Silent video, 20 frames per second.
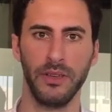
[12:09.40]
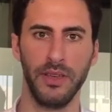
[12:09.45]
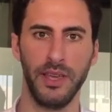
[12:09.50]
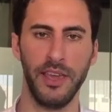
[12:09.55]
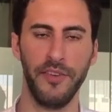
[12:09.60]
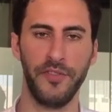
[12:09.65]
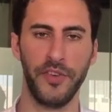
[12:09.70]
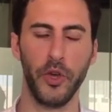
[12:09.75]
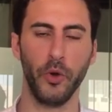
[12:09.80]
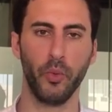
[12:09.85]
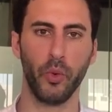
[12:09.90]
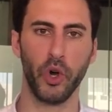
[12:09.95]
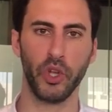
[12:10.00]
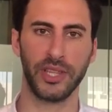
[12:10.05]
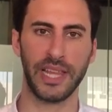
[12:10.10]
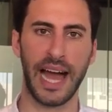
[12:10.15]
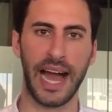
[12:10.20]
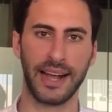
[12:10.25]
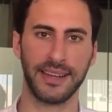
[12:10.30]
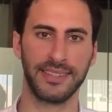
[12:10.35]
if you
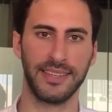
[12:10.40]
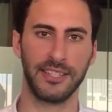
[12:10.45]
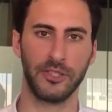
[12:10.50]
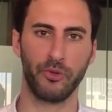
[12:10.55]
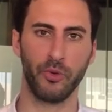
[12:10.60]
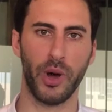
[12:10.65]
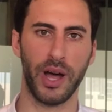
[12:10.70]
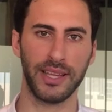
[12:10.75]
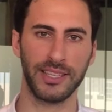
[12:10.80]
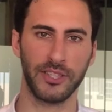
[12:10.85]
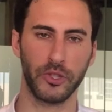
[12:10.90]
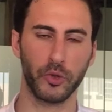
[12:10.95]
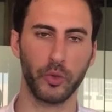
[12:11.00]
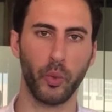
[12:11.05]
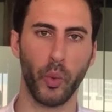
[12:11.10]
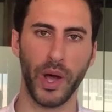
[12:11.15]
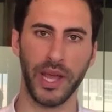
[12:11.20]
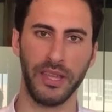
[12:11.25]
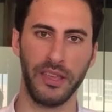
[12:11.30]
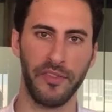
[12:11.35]
want access to us
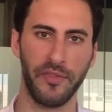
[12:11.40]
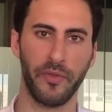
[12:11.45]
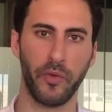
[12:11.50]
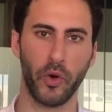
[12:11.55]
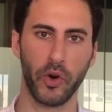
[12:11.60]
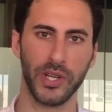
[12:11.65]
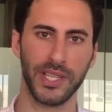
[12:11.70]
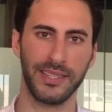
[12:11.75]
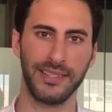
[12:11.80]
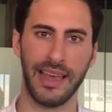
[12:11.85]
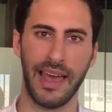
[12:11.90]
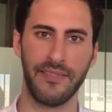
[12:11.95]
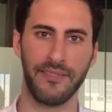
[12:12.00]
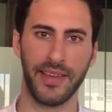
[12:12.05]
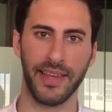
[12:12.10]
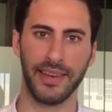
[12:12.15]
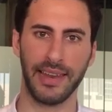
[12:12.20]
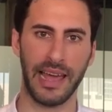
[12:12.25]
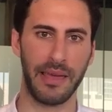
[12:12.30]
24 7,